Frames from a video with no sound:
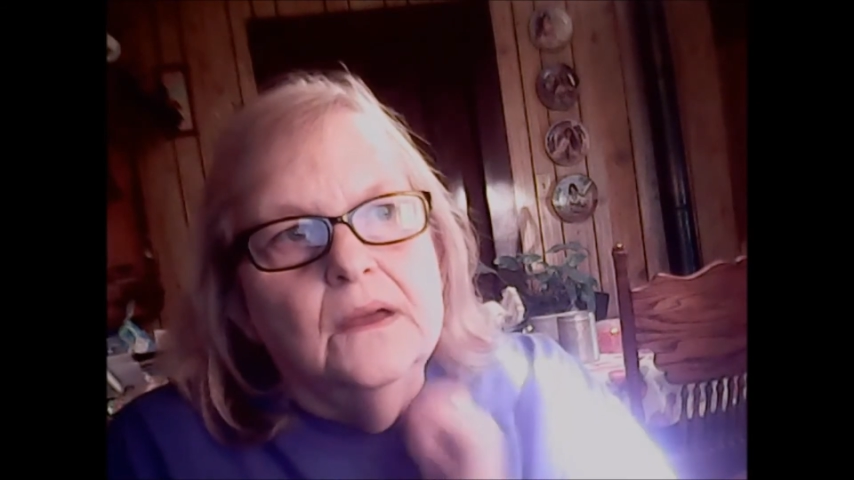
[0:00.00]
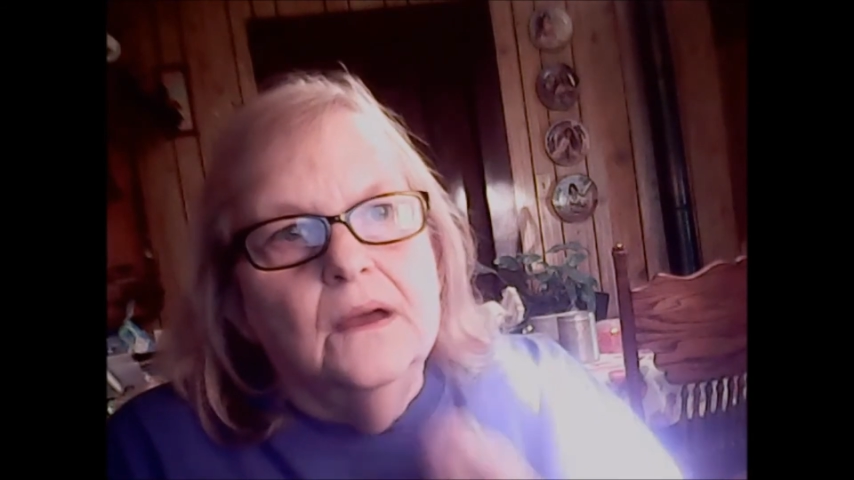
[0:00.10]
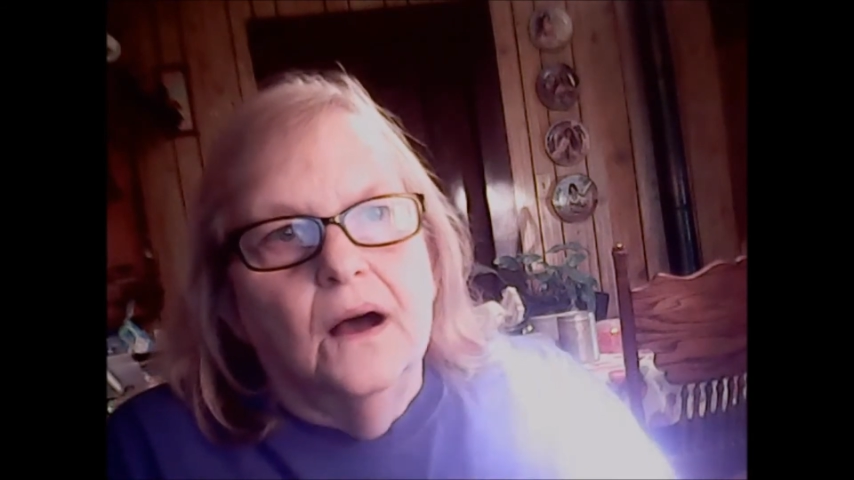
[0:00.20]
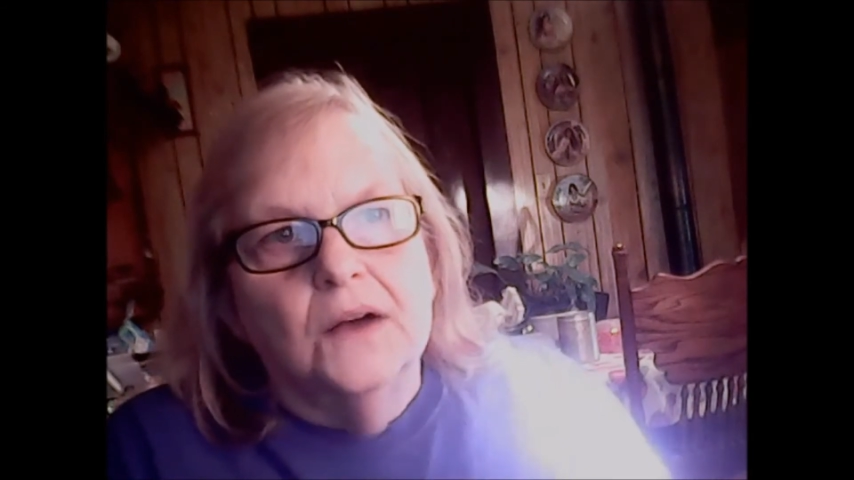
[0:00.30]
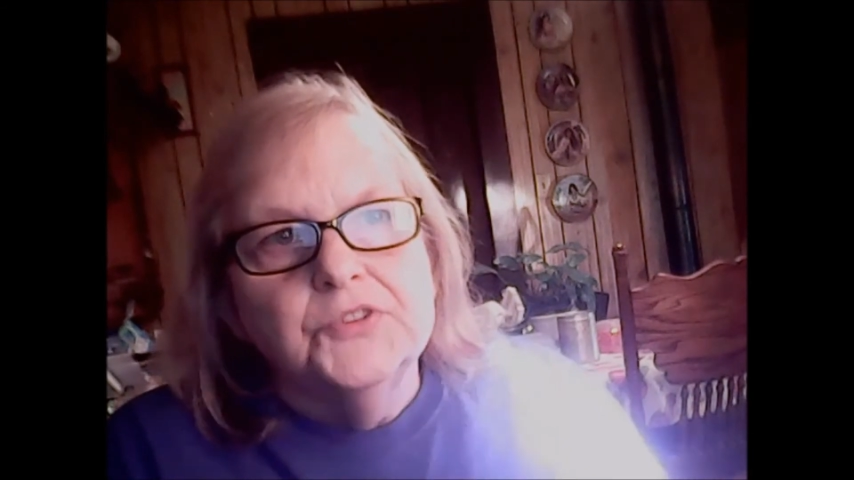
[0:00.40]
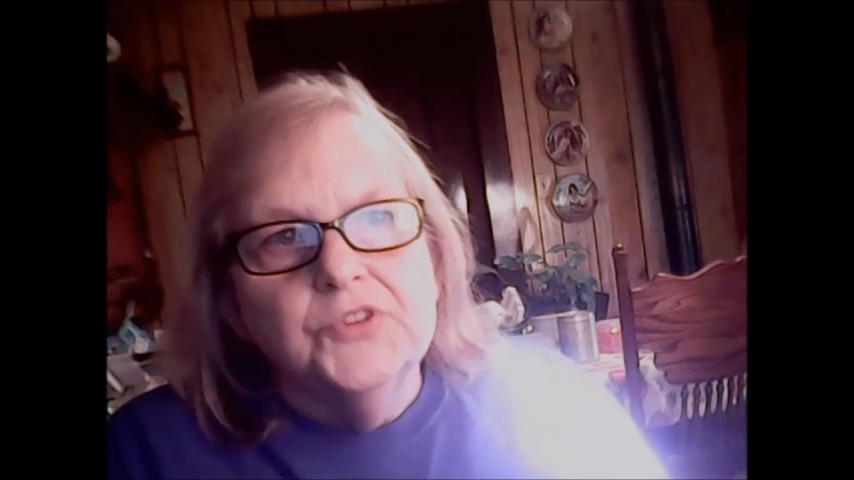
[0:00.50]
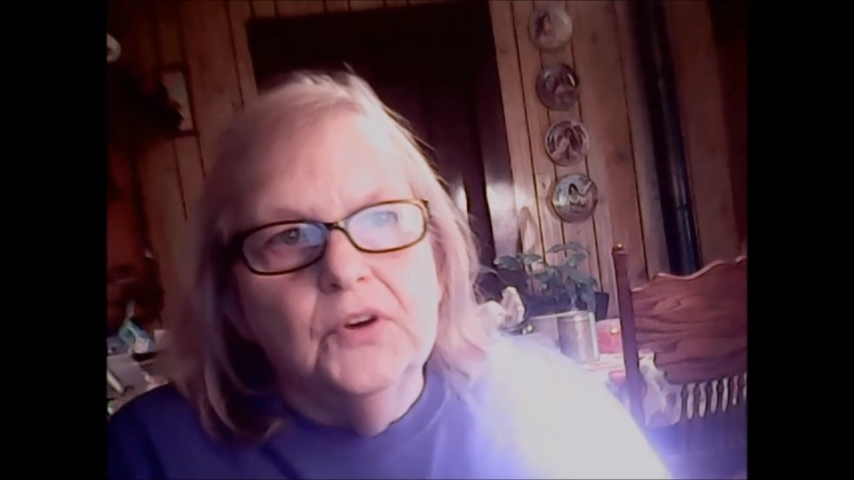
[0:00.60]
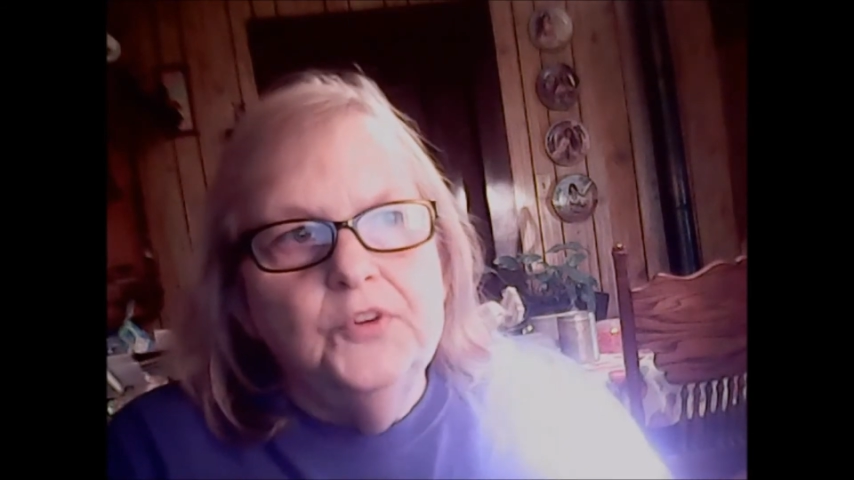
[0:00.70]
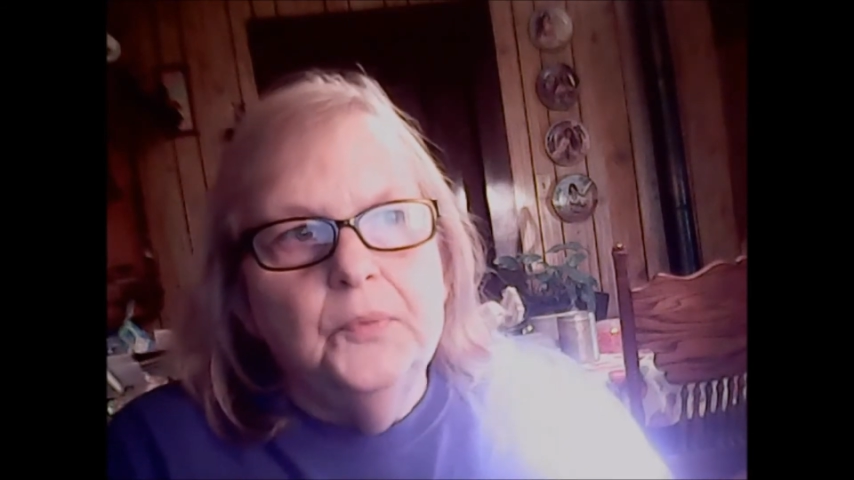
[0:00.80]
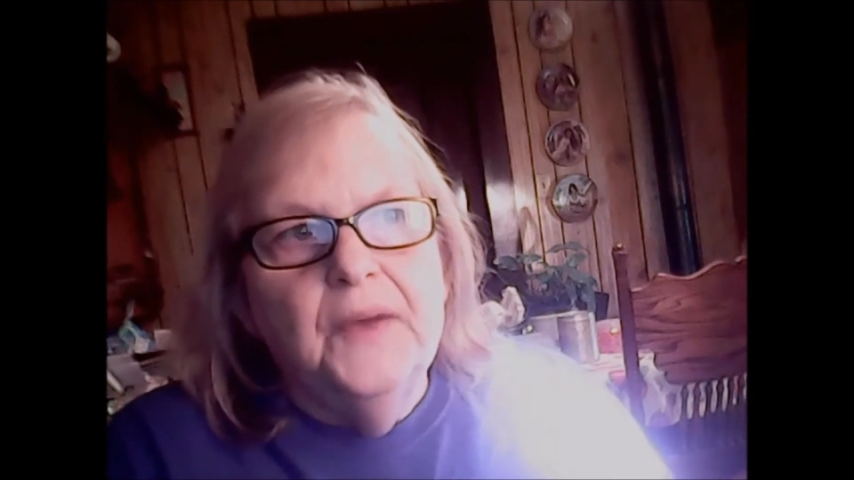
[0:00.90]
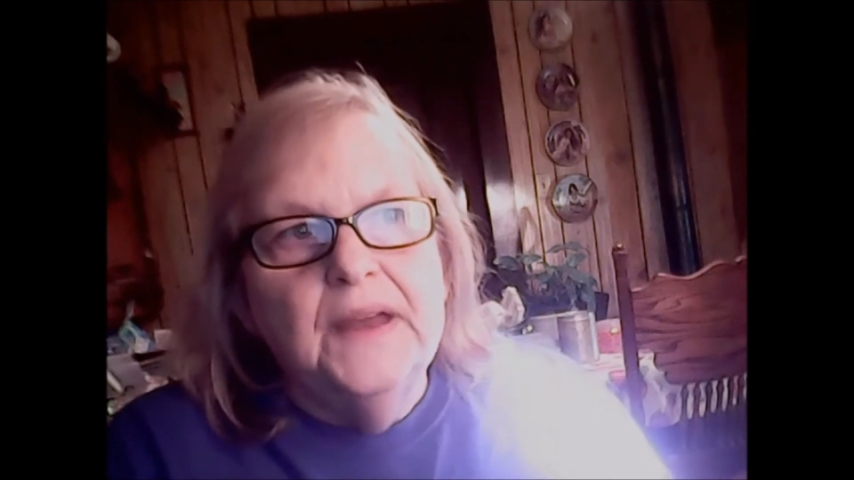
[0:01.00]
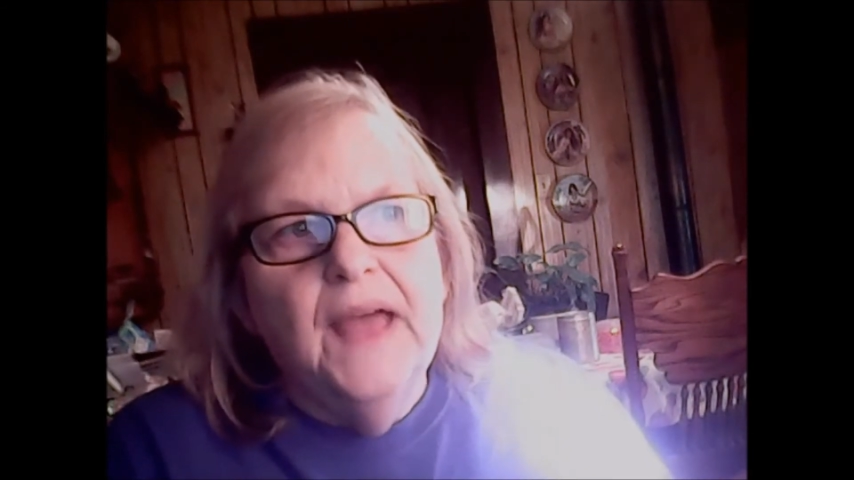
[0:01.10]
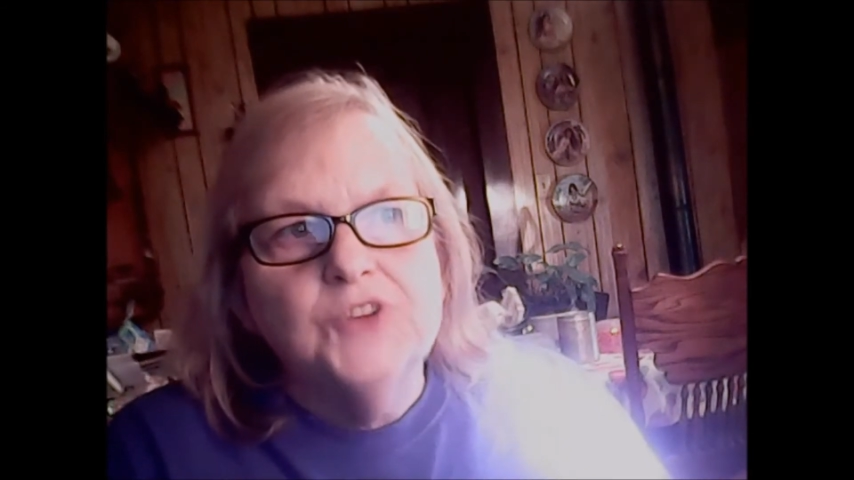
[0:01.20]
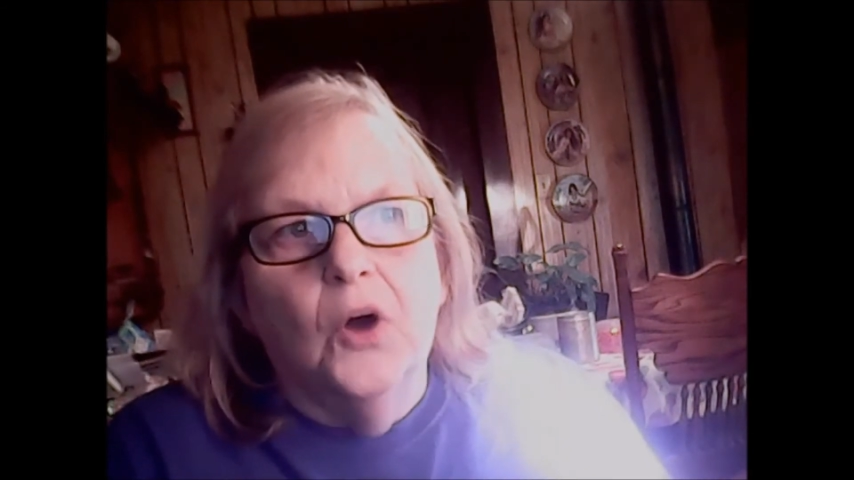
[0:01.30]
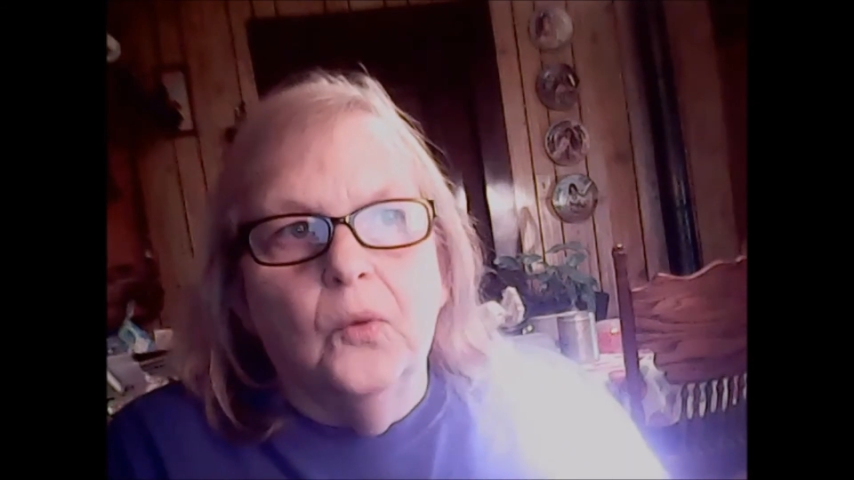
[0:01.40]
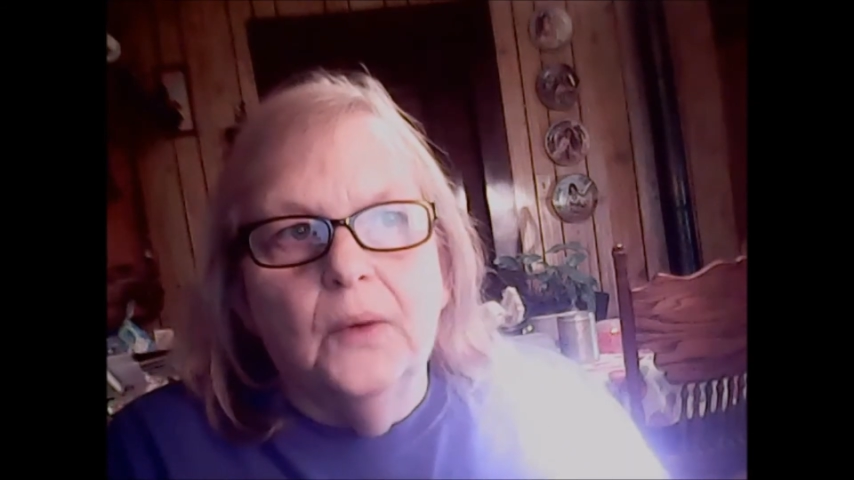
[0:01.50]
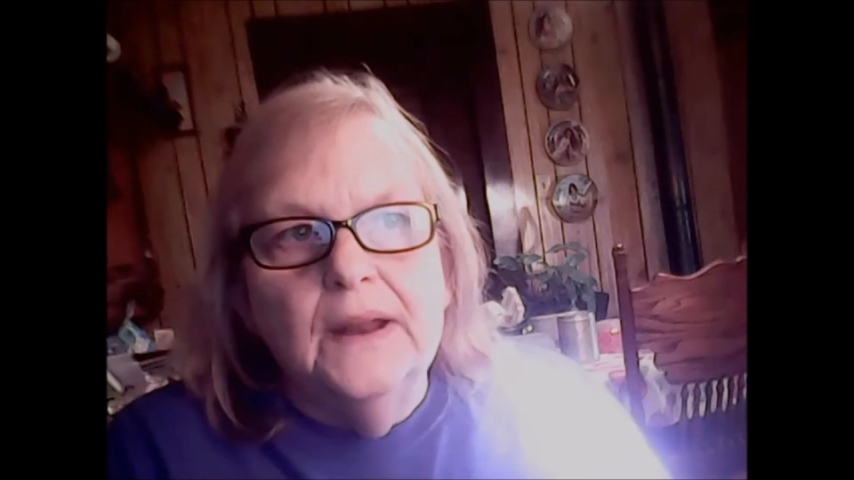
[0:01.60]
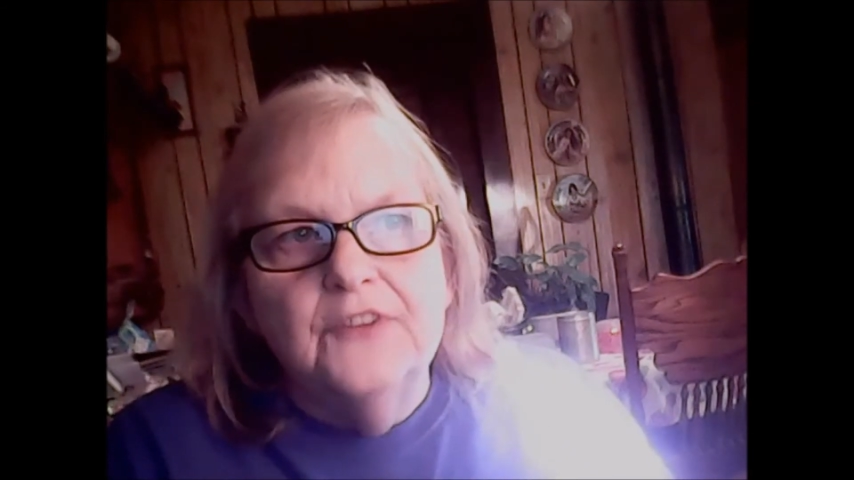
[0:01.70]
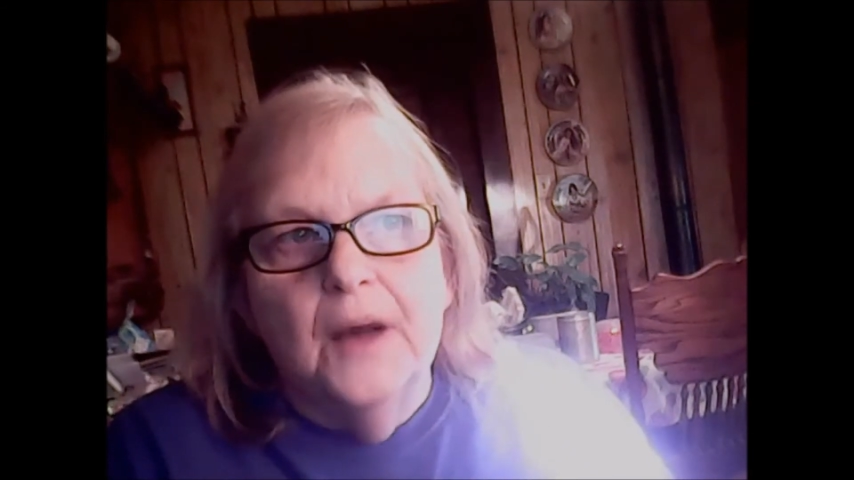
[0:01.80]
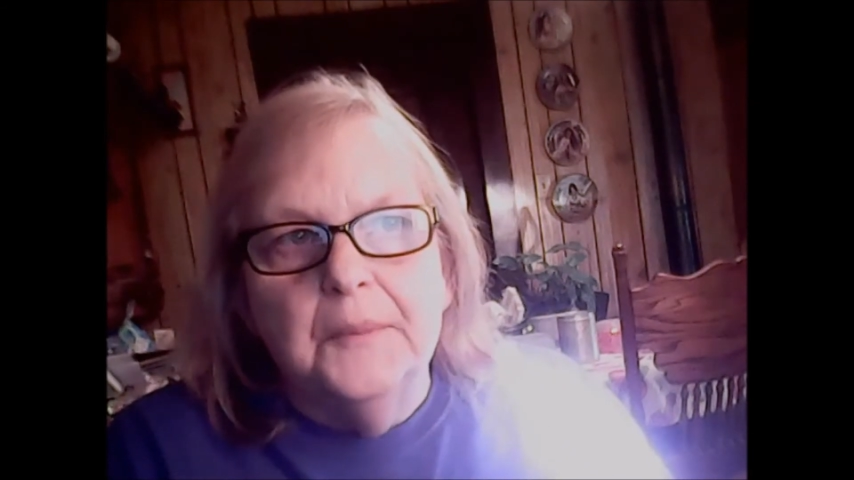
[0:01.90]
Also, if your pet has
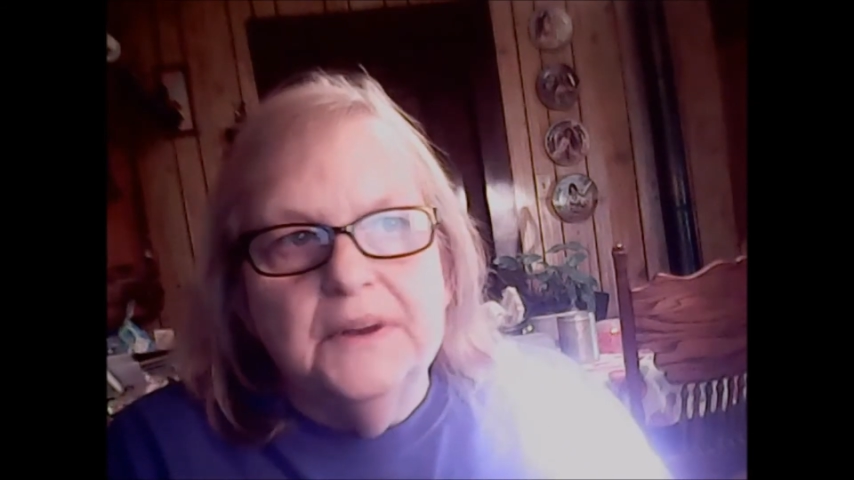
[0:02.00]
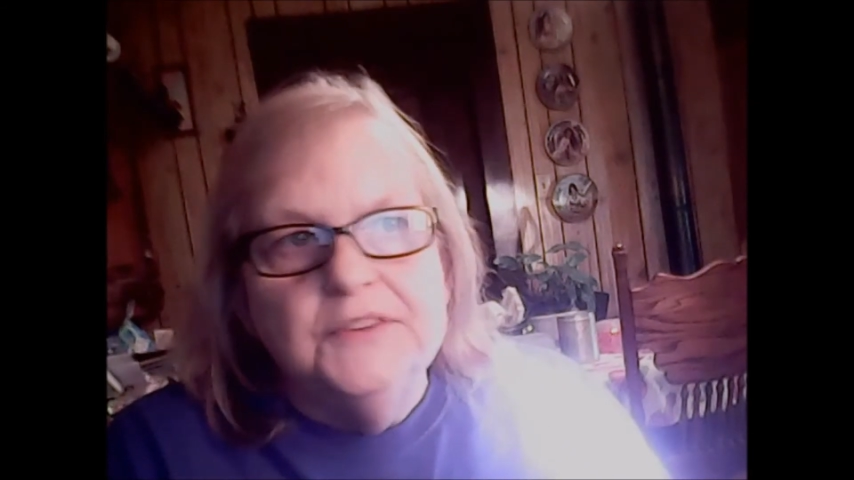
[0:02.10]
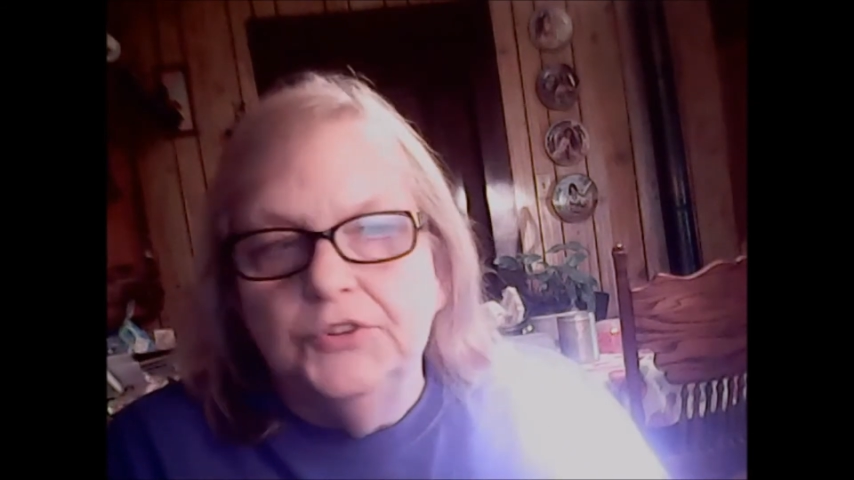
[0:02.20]
already vomited,